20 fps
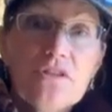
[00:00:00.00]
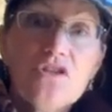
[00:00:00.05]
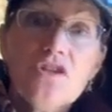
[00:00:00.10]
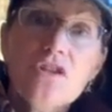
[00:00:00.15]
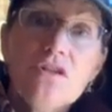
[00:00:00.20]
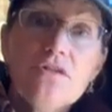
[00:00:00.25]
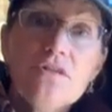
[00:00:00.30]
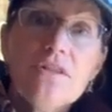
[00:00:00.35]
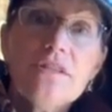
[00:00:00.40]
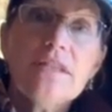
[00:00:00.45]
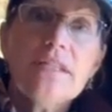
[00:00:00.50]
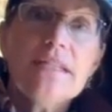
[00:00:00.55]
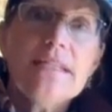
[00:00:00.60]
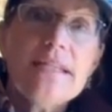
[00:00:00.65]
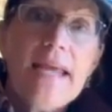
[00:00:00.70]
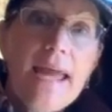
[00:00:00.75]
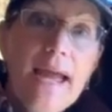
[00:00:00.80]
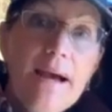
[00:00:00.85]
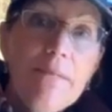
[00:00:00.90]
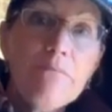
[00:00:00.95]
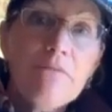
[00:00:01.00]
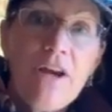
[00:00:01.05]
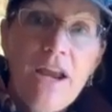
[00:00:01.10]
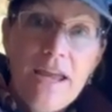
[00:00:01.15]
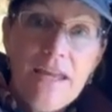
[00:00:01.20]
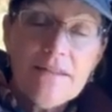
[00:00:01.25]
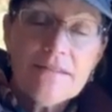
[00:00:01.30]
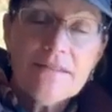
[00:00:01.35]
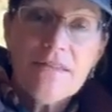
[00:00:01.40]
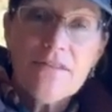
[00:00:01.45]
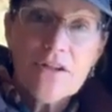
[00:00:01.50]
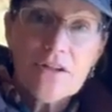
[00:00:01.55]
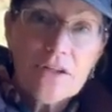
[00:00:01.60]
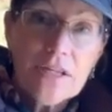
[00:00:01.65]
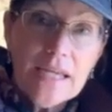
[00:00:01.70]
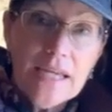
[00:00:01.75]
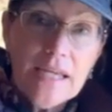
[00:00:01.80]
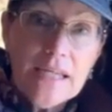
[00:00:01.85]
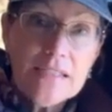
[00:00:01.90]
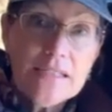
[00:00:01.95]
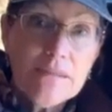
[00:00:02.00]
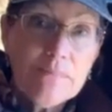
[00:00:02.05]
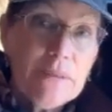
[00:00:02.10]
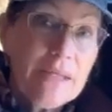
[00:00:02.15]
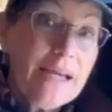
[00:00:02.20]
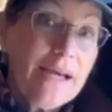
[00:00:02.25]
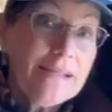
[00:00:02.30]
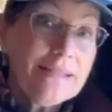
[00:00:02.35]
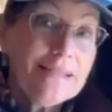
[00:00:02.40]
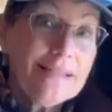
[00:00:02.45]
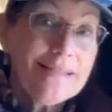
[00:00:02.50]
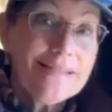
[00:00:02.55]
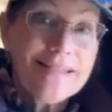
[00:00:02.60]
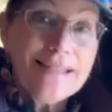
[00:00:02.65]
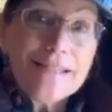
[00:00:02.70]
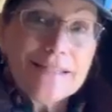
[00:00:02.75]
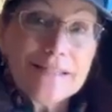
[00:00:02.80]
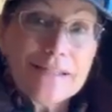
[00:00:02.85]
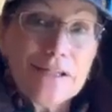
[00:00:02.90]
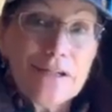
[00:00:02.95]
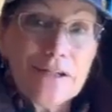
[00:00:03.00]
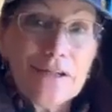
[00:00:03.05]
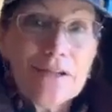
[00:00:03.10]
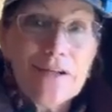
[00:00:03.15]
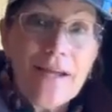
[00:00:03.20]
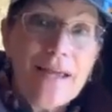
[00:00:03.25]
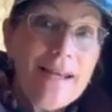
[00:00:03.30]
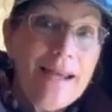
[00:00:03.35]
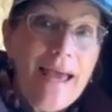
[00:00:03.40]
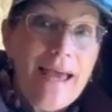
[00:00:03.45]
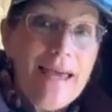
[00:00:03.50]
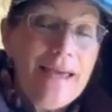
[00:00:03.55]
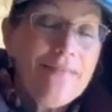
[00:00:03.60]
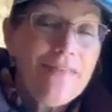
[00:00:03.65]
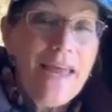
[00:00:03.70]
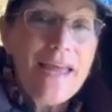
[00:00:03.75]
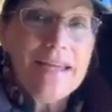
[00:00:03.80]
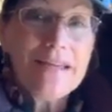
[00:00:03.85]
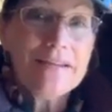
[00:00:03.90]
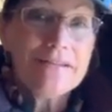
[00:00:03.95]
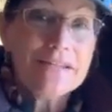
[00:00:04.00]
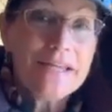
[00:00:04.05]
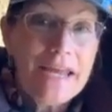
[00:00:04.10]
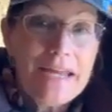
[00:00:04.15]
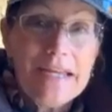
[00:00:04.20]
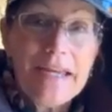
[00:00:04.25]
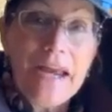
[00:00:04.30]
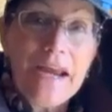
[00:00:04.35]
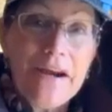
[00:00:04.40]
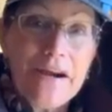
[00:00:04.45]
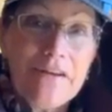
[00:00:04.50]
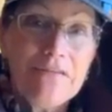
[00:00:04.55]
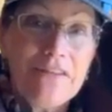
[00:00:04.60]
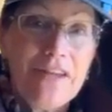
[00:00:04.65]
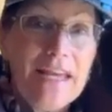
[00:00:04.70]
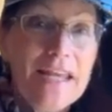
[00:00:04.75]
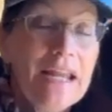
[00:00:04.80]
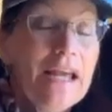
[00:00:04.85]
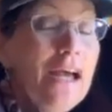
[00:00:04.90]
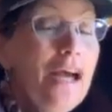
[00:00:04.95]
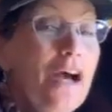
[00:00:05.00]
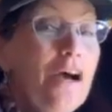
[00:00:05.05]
choose to dam raise their kids because it's easier and they take care of it.